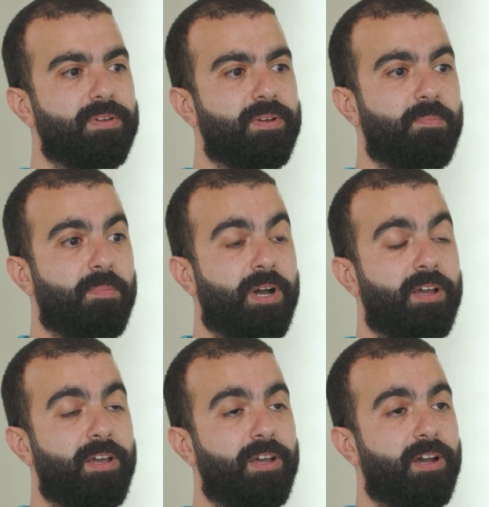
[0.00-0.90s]

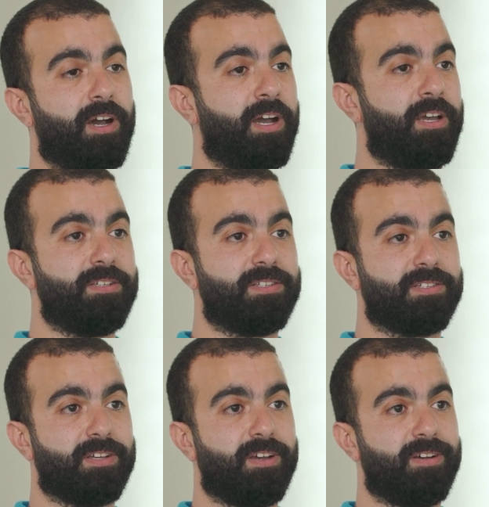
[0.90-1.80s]
My
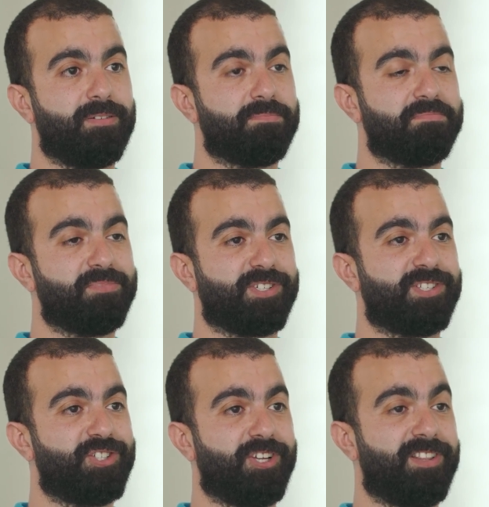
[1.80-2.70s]
eyes just
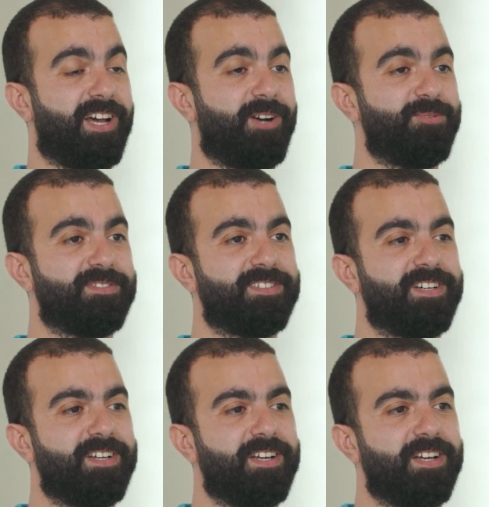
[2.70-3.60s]
shut down.
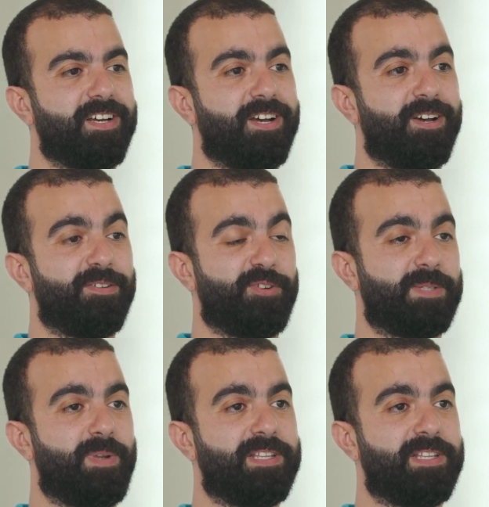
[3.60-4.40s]
For a split